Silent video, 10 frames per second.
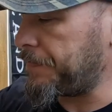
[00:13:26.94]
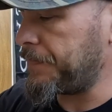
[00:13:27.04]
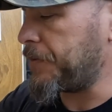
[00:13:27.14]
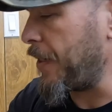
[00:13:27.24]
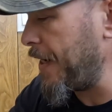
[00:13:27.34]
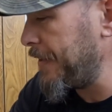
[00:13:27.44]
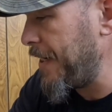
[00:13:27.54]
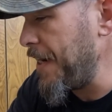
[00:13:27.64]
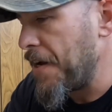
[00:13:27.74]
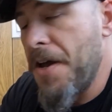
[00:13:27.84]
So I gotta
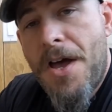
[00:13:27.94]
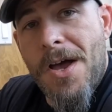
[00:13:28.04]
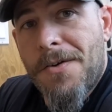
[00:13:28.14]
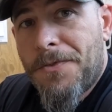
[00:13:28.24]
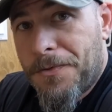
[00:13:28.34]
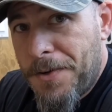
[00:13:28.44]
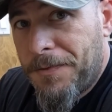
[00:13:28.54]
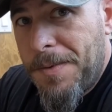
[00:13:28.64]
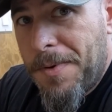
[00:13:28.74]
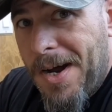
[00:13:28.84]
tell you, for
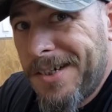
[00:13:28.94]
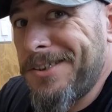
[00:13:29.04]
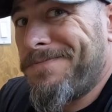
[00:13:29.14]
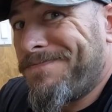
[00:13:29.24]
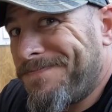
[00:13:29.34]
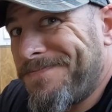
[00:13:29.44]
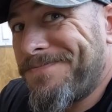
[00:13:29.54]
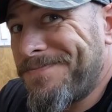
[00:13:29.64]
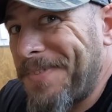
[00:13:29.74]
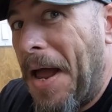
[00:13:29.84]
$50,
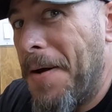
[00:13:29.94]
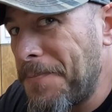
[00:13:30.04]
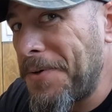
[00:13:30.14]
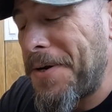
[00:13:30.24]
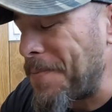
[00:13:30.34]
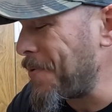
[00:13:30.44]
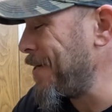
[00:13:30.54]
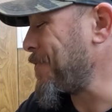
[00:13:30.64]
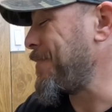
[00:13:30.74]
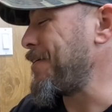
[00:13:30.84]
I'm pretty
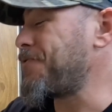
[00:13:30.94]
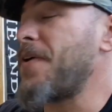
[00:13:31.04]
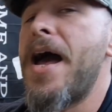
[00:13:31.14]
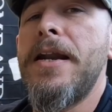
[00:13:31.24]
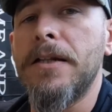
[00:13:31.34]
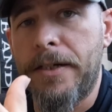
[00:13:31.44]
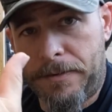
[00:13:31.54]
impressed with this. Finally,